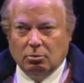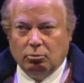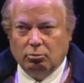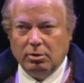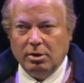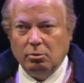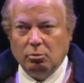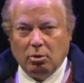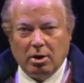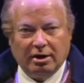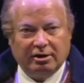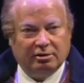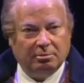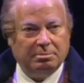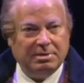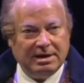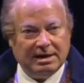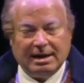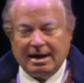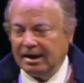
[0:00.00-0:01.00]
we want to
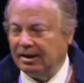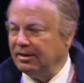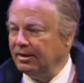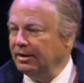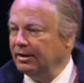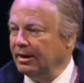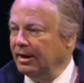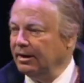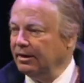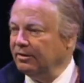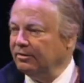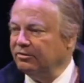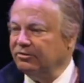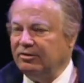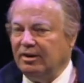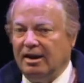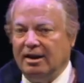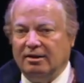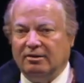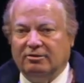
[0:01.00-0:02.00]
be like the United
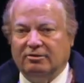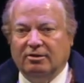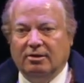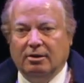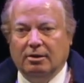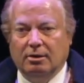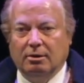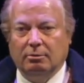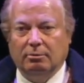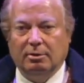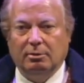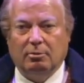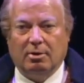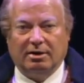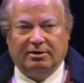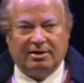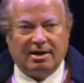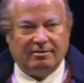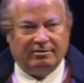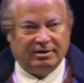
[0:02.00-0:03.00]
States. We
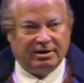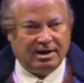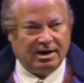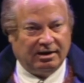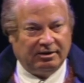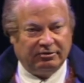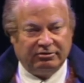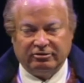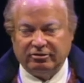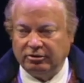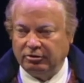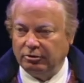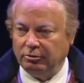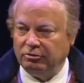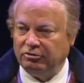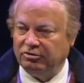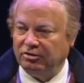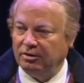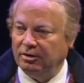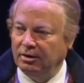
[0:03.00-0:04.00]
want to have a
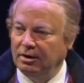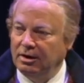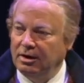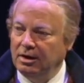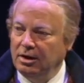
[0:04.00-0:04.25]
constitution.